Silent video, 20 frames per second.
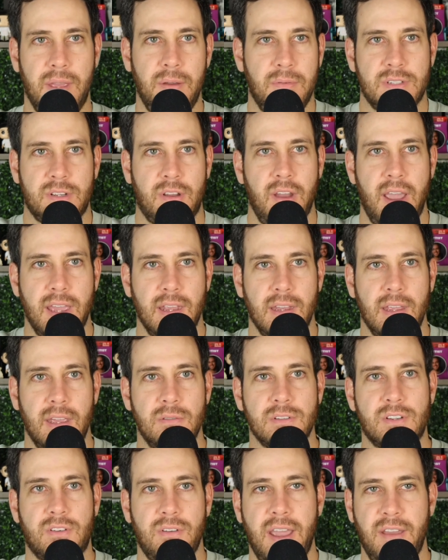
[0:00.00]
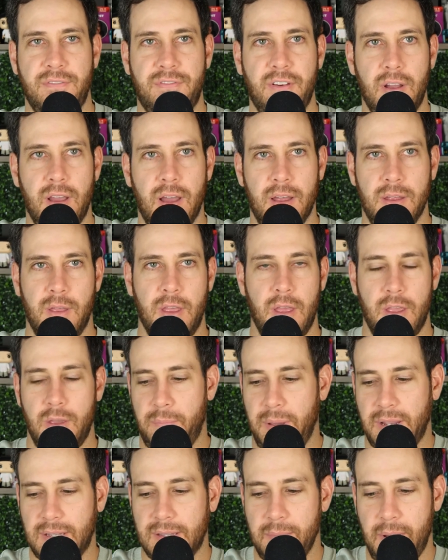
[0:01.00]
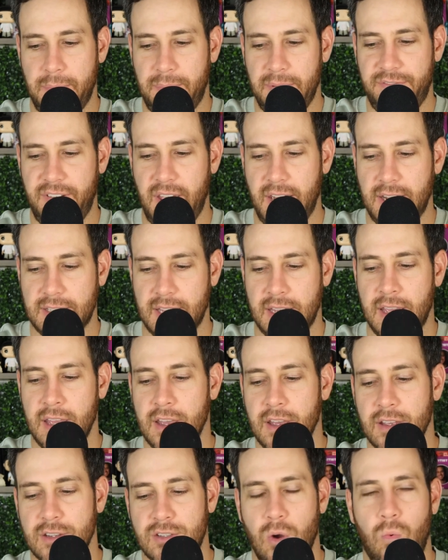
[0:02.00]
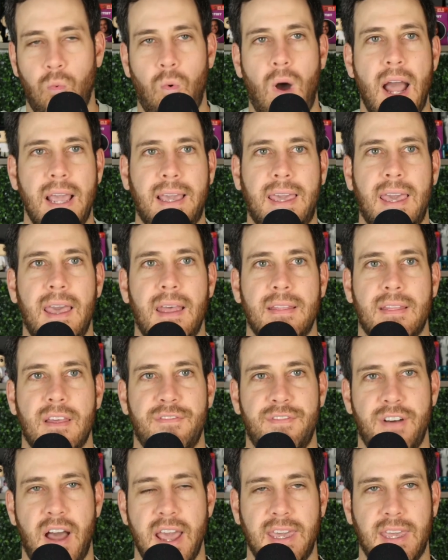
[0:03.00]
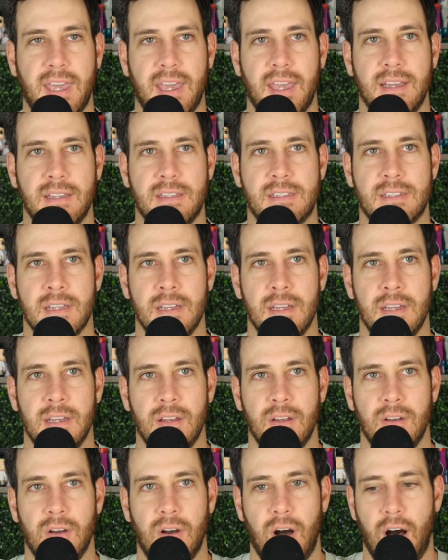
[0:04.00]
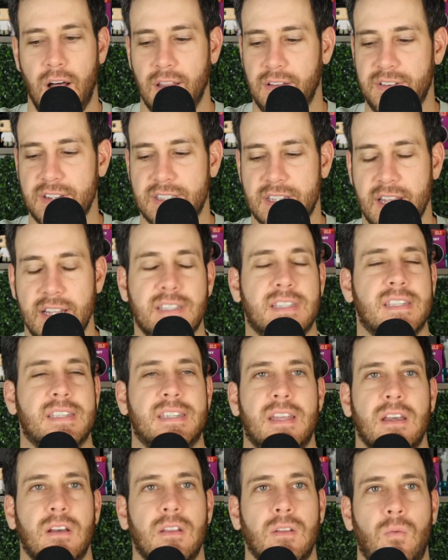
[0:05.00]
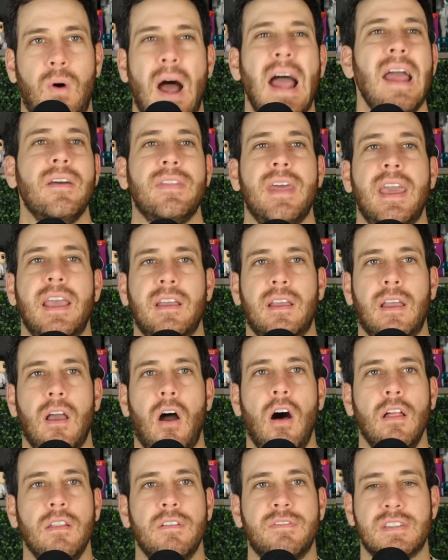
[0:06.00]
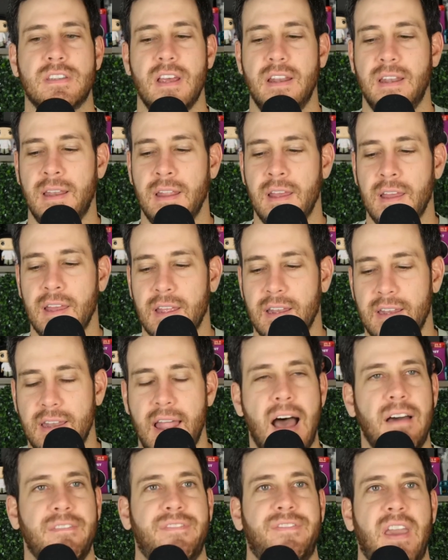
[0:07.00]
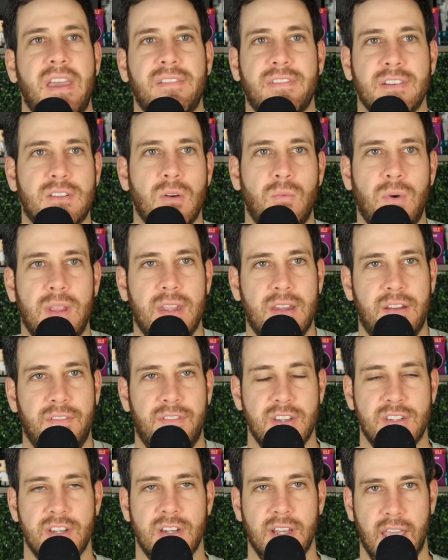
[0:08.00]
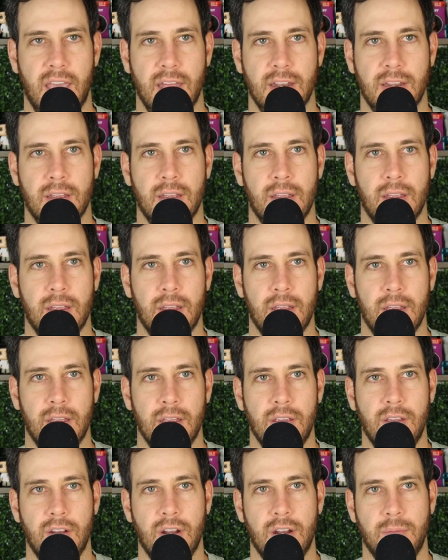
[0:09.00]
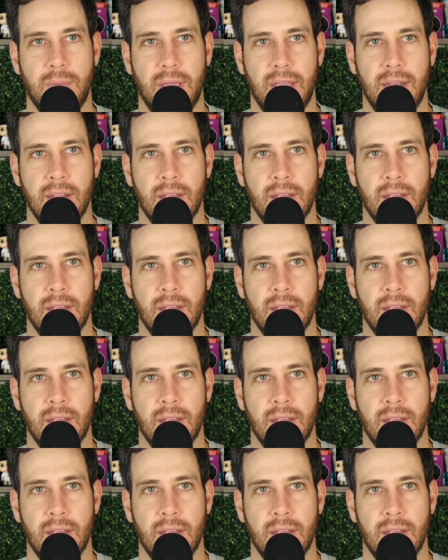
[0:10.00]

was great. He was great for you picked him up in fantasy. So why can't the Vikings all of a sudden why are they all of a sudden not favored to win the division again? You know what I mean?